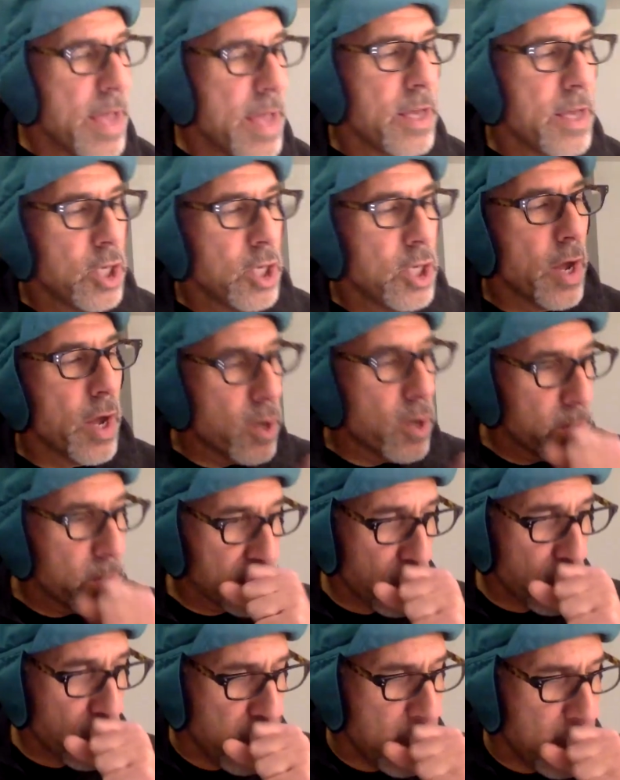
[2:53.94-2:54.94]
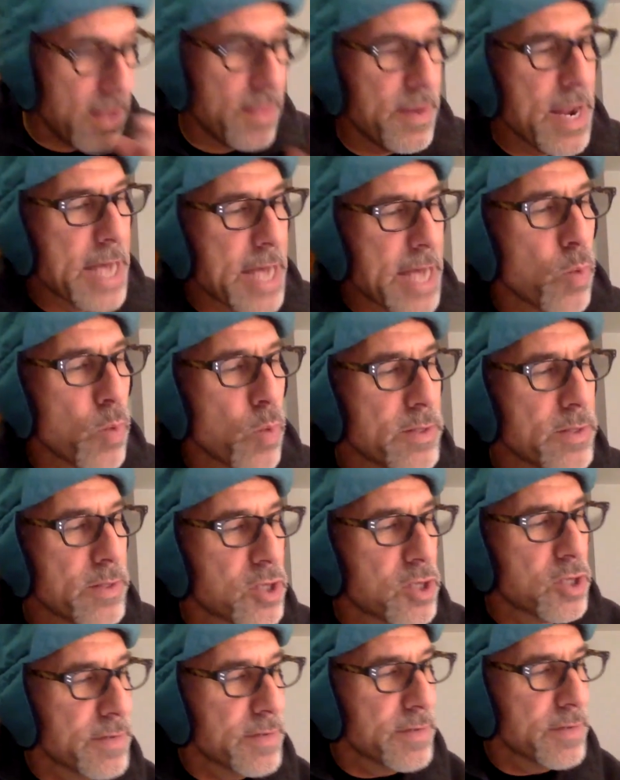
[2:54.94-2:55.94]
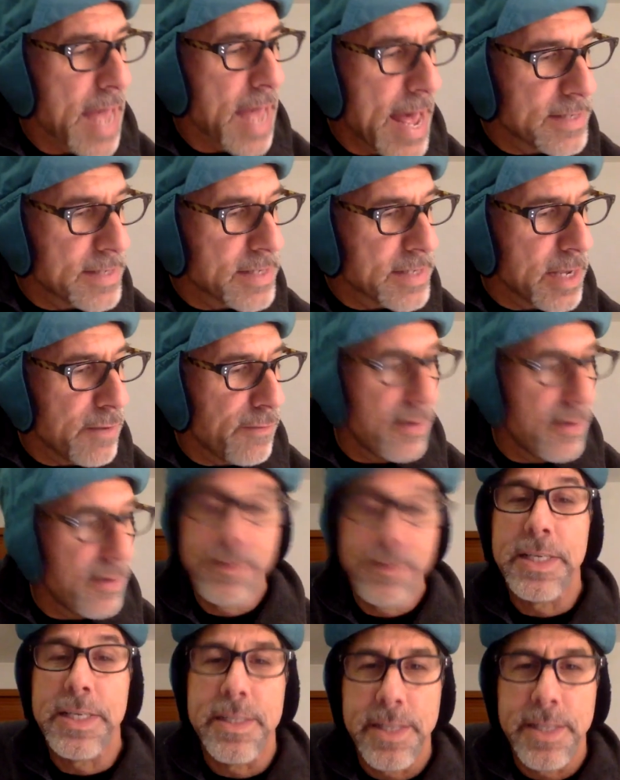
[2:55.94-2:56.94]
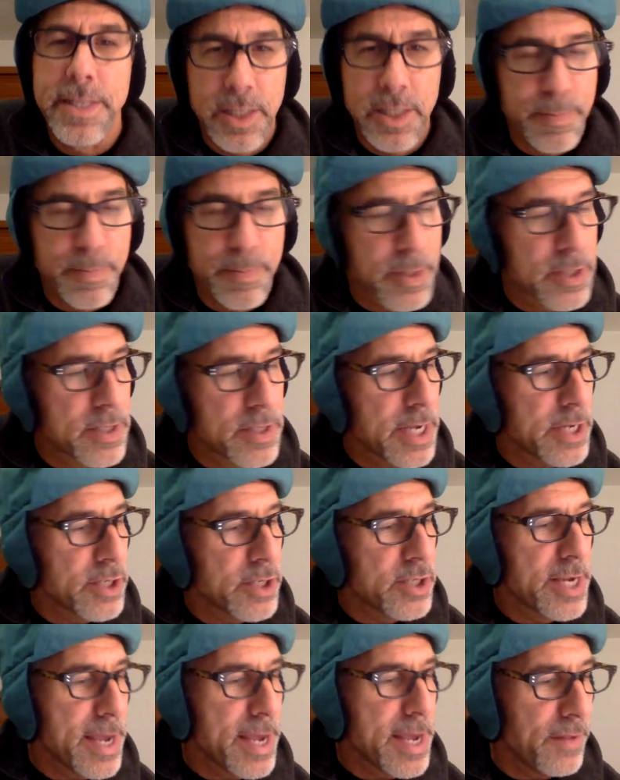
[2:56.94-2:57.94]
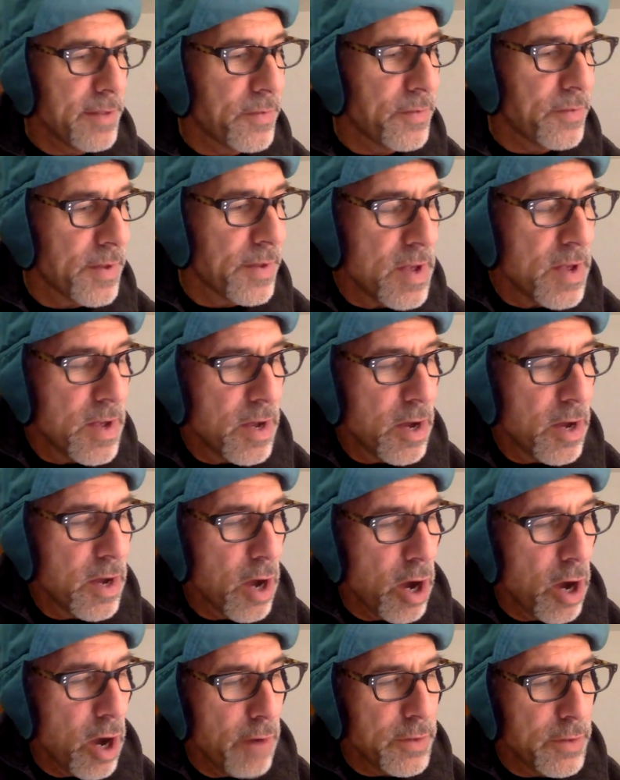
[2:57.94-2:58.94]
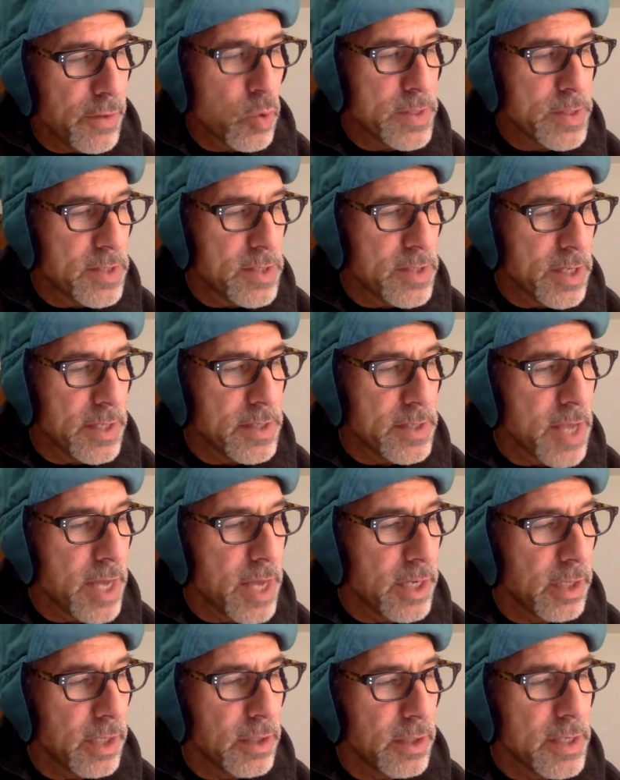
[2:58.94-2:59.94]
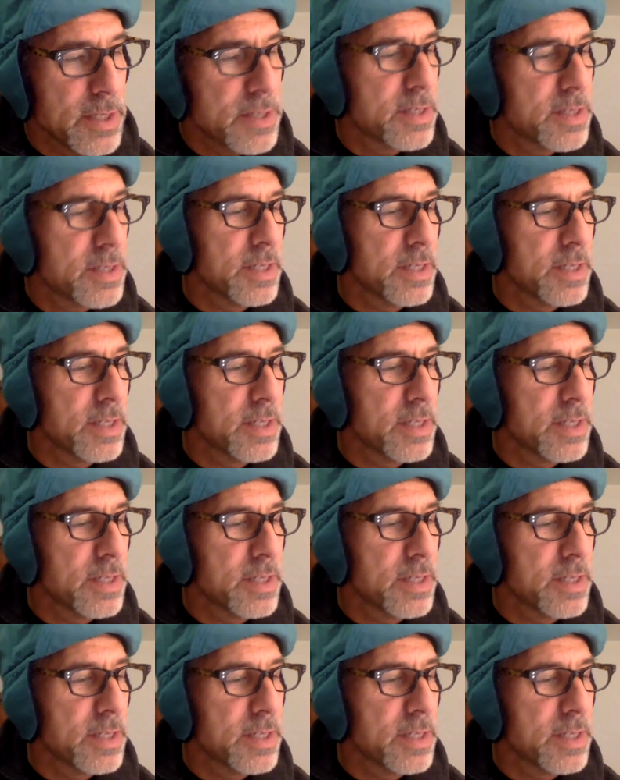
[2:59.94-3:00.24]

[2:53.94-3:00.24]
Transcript: You know, I noticed the National Weather Service has a 56% chance of the Twin Cities getting at least